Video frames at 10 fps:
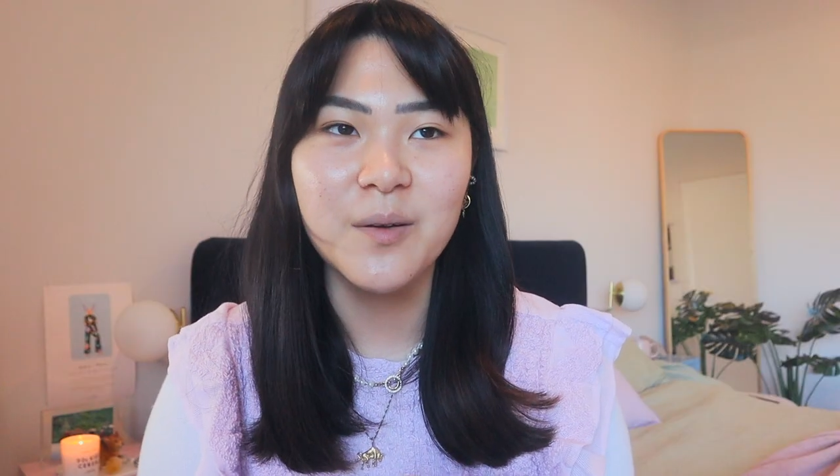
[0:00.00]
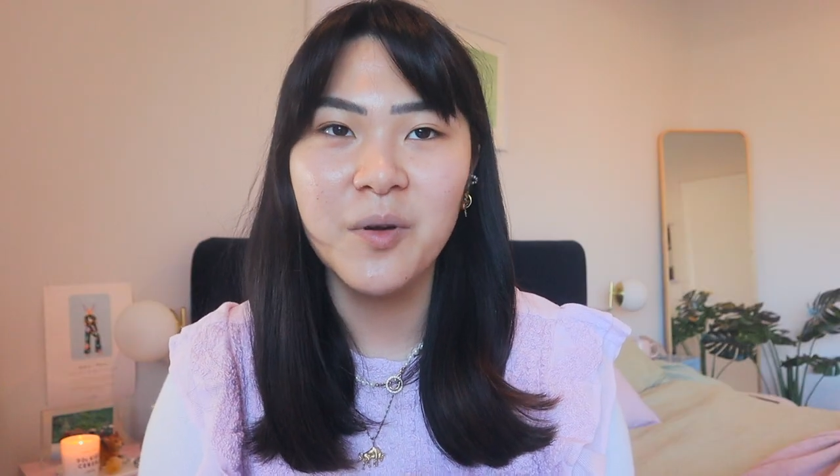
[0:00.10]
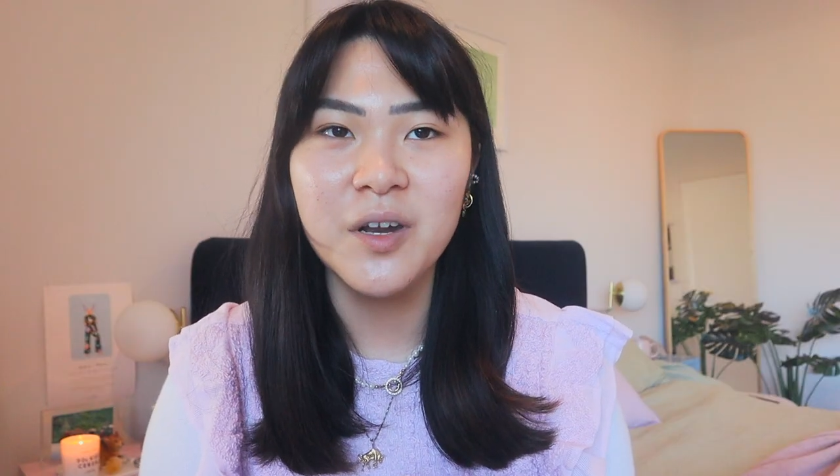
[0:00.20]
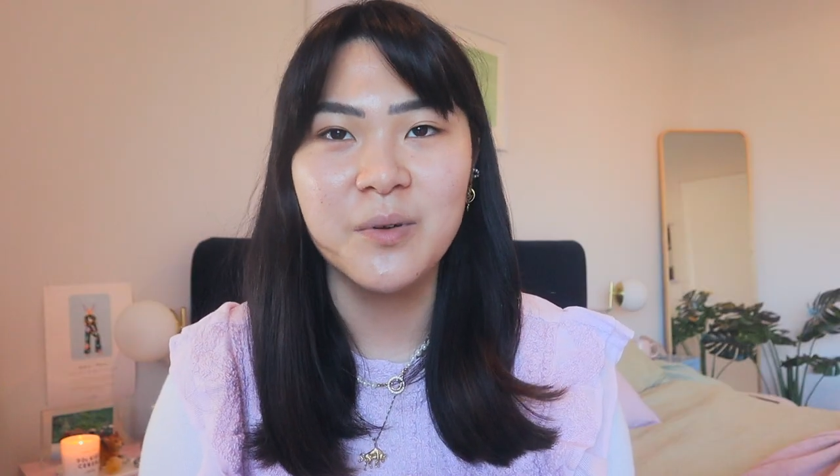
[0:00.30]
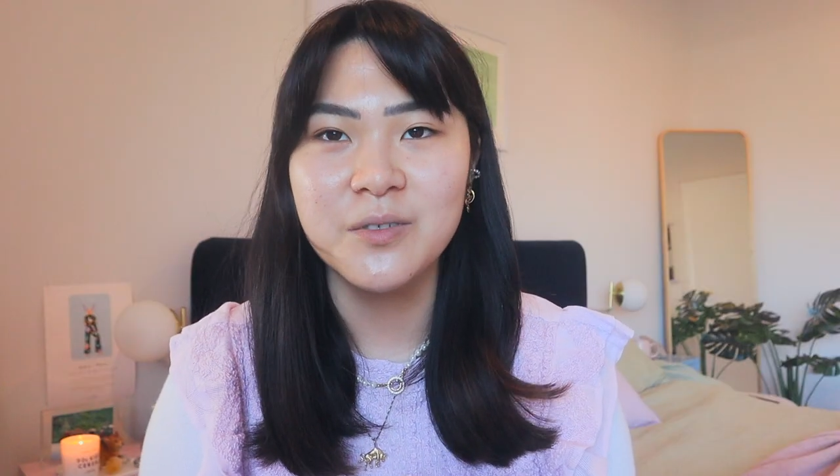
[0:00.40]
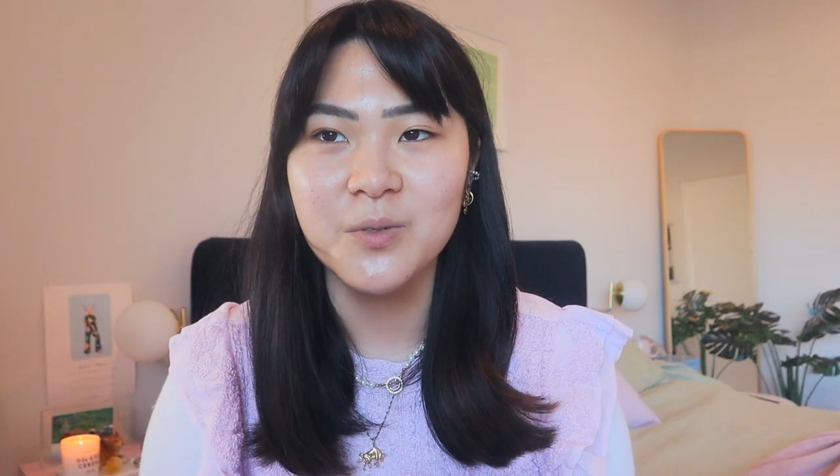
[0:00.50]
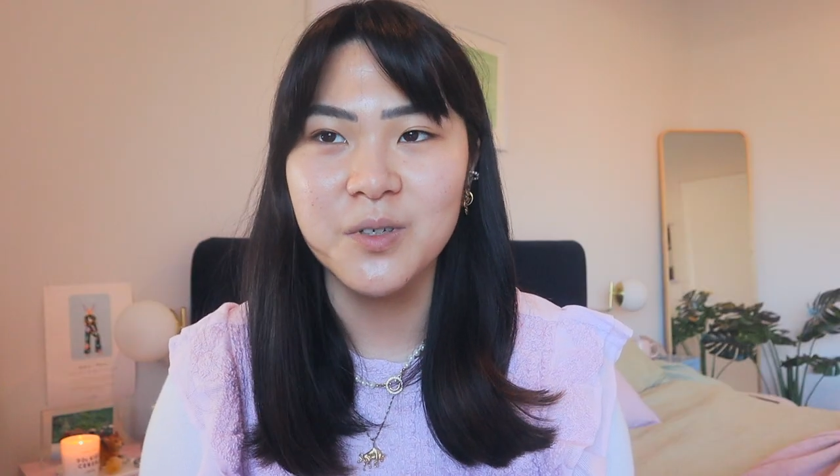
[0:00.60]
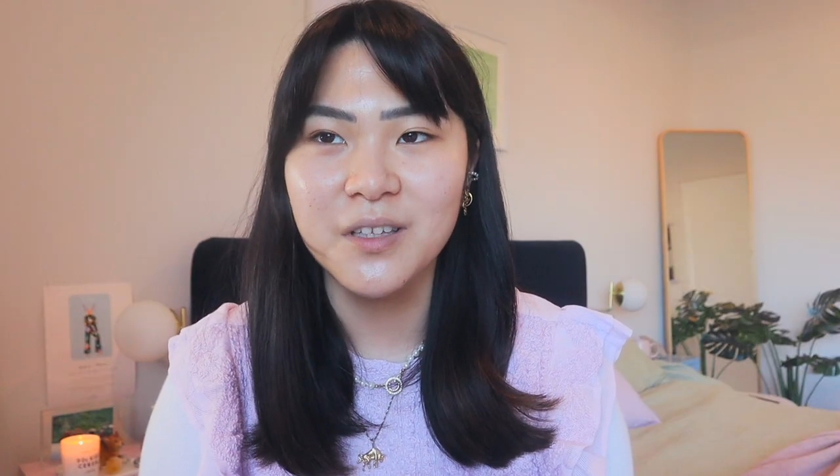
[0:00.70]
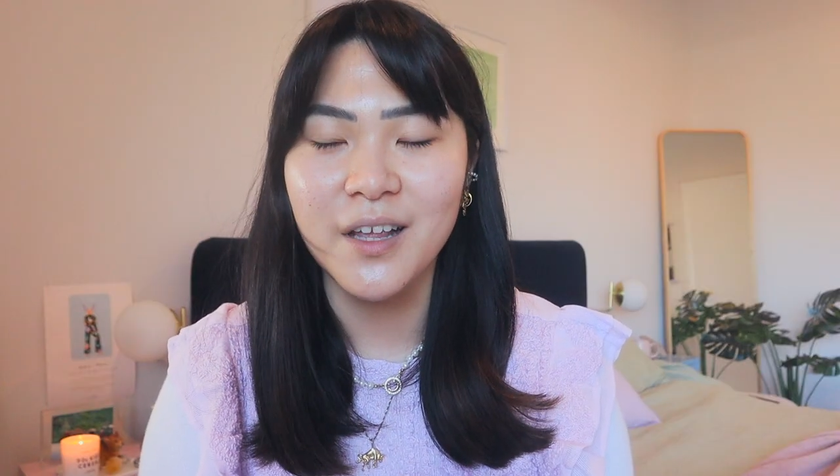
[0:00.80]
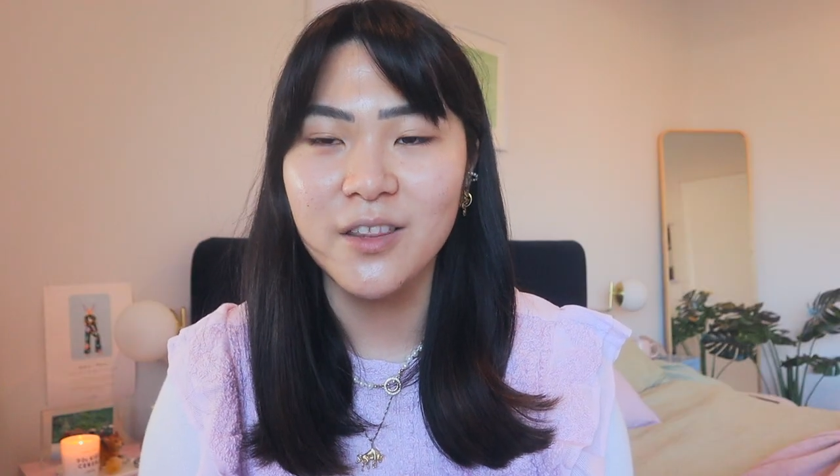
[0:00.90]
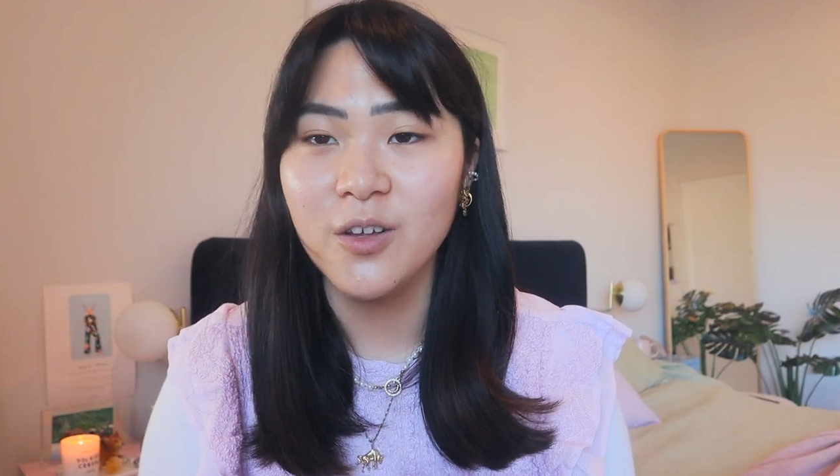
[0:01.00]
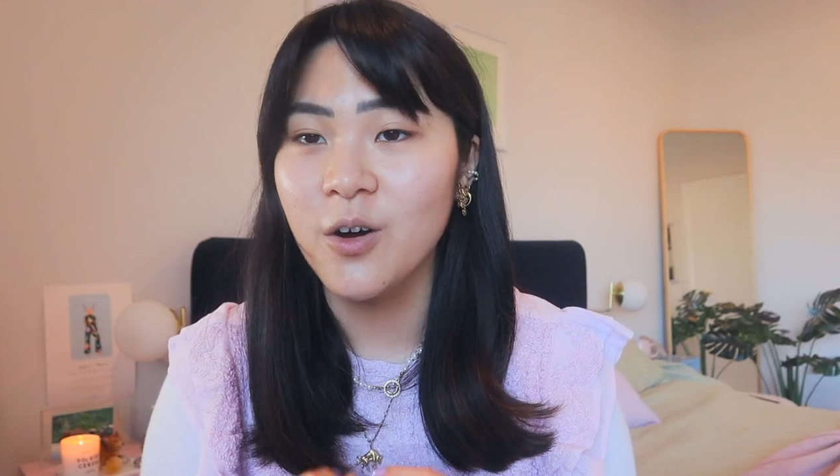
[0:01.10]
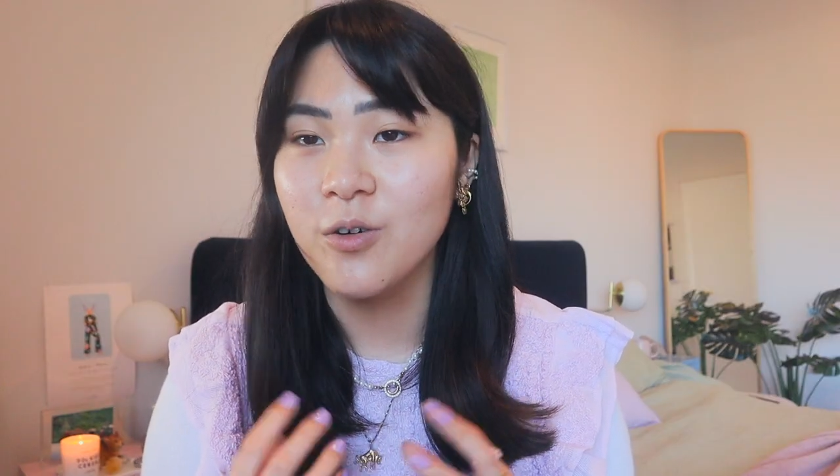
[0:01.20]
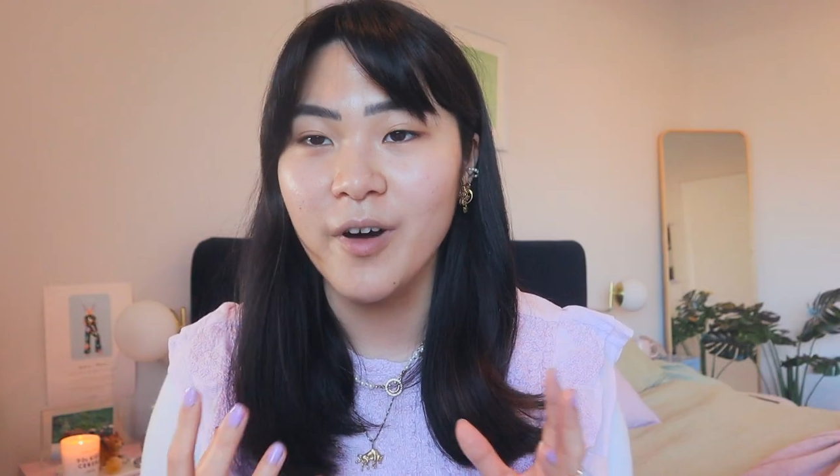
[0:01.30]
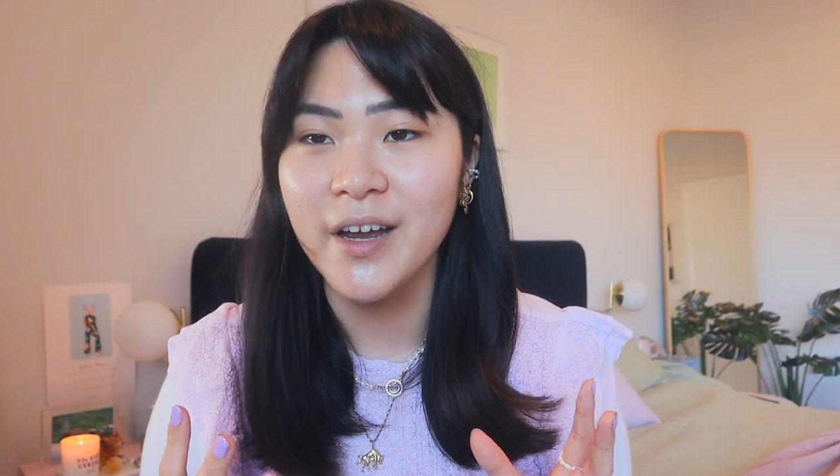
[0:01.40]
I pretty much ordered like the
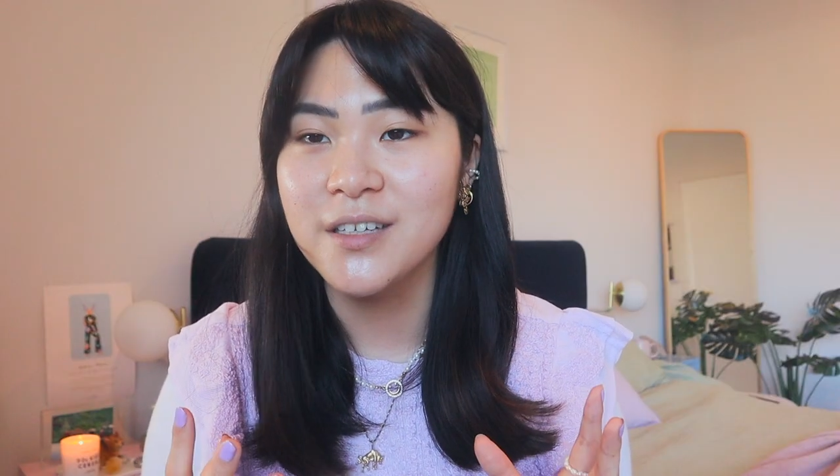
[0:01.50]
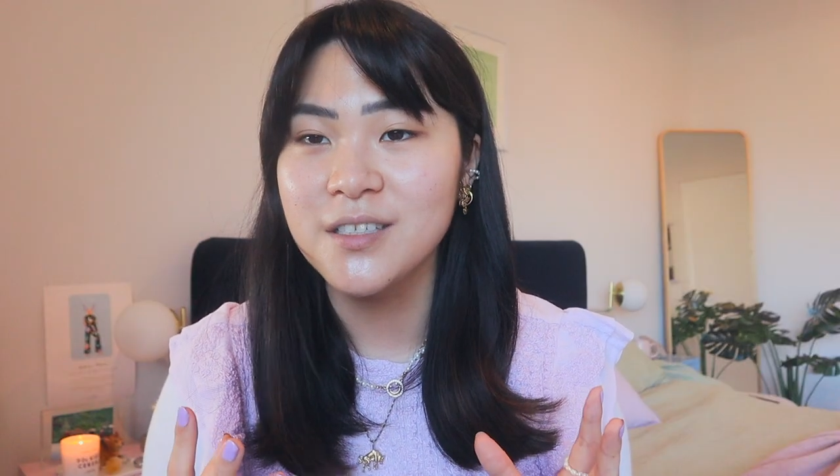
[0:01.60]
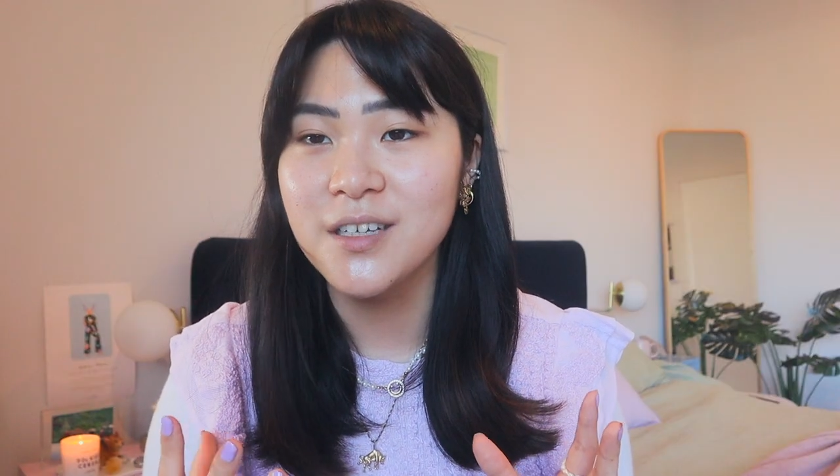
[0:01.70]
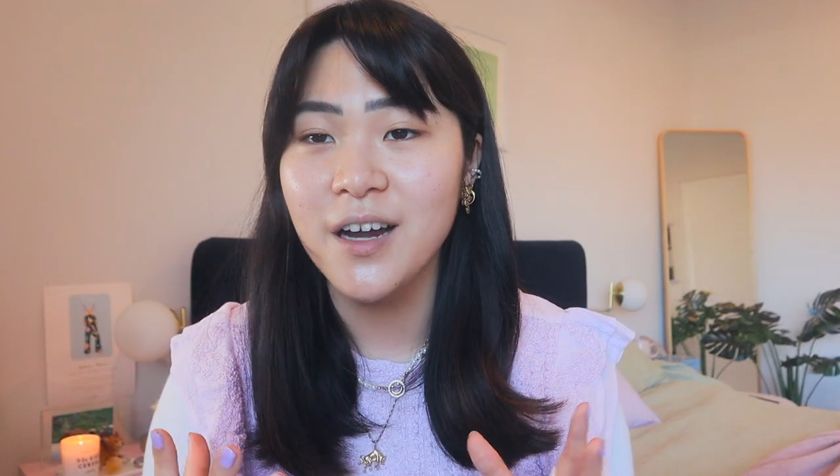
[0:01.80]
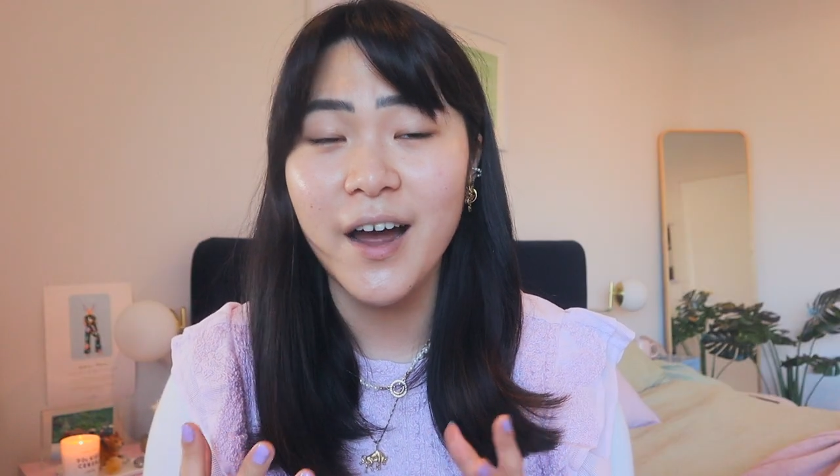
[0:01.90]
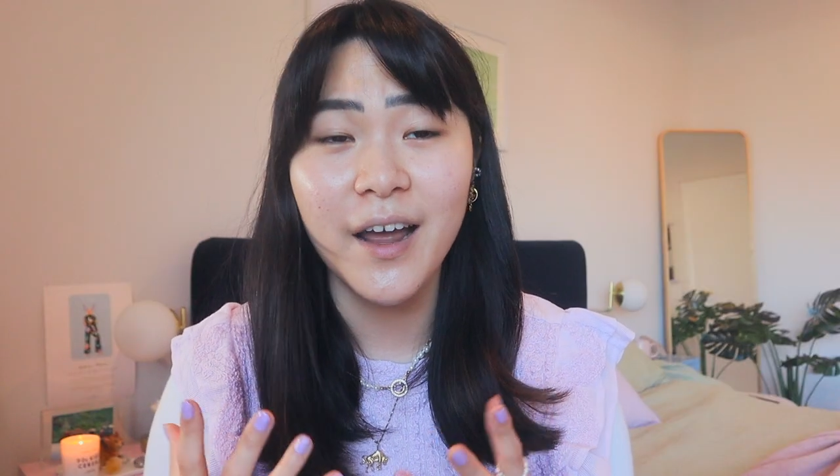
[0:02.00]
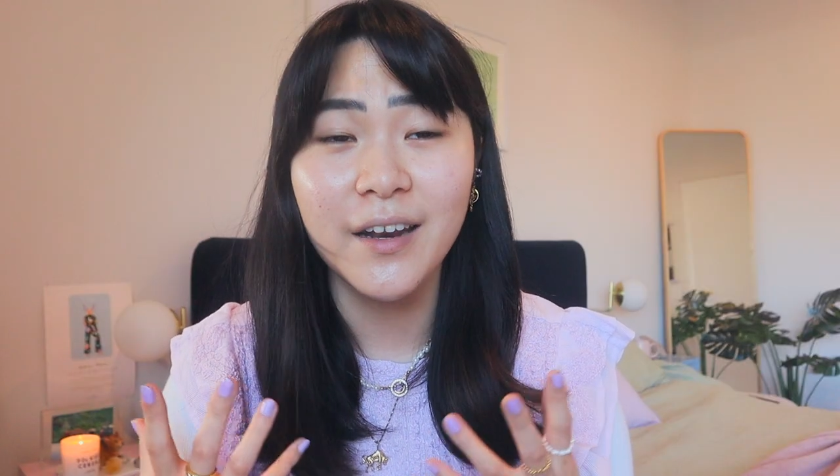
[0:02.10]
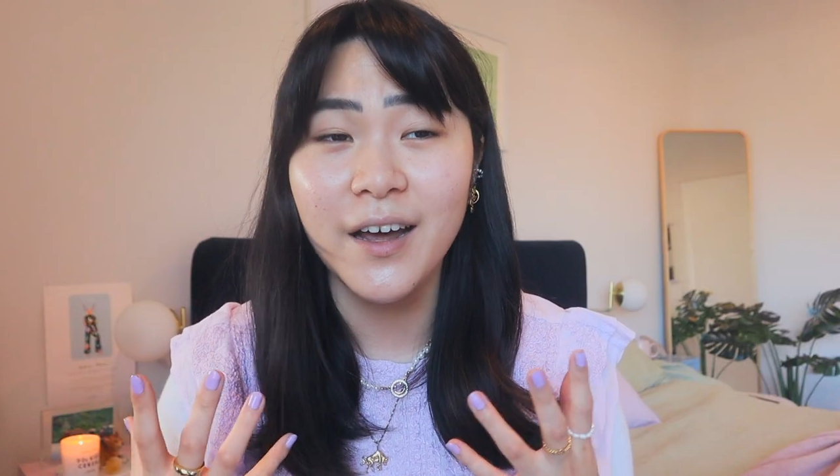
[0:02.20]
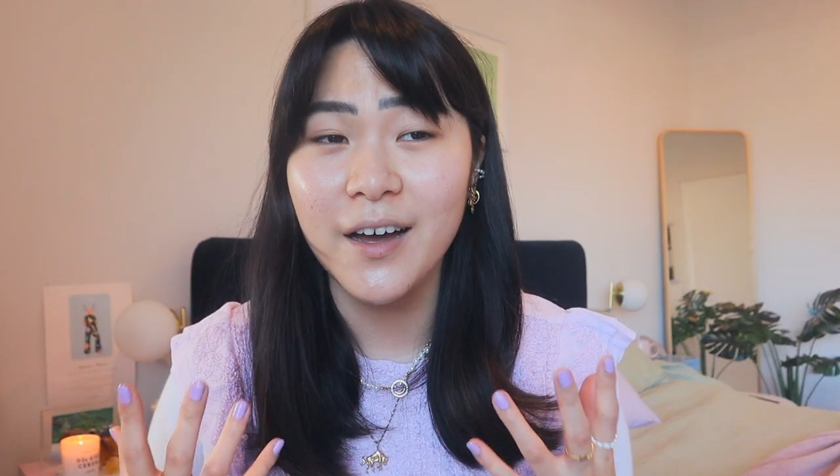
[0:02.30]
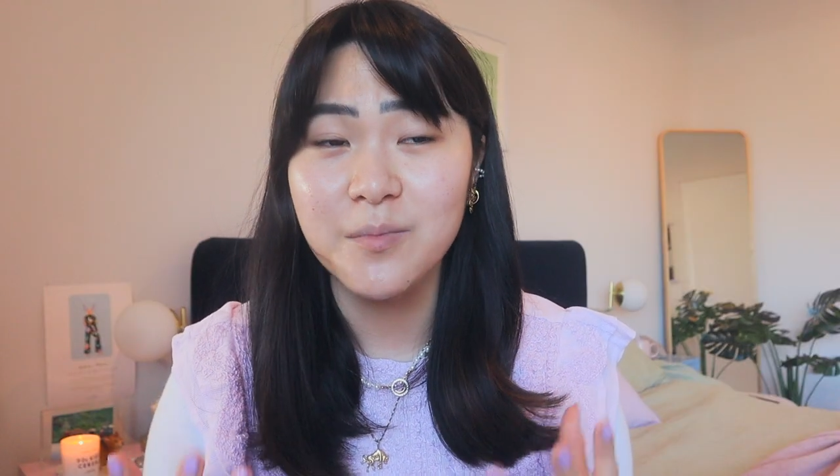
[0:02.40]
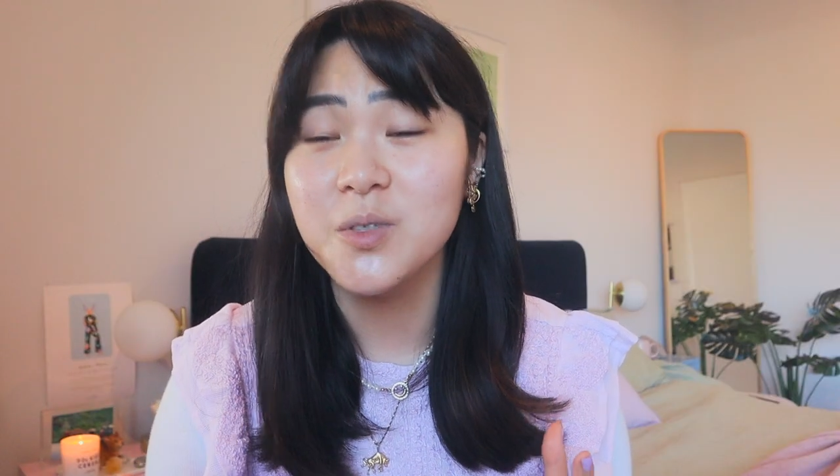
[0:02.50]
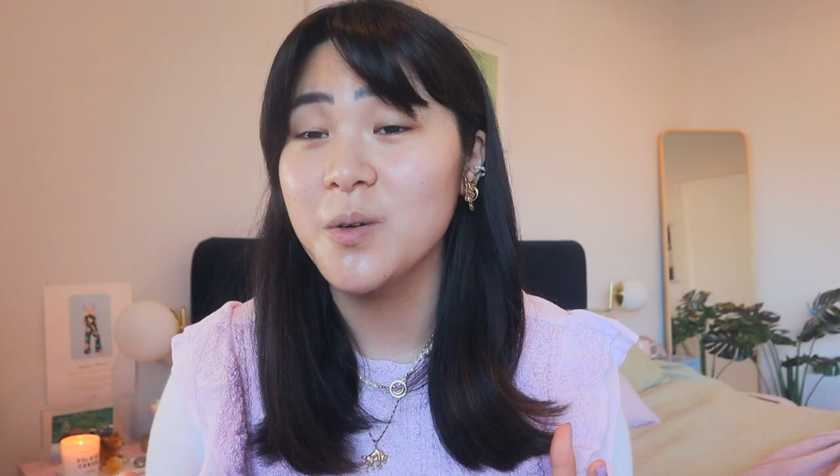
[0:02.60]
whole range, and I'm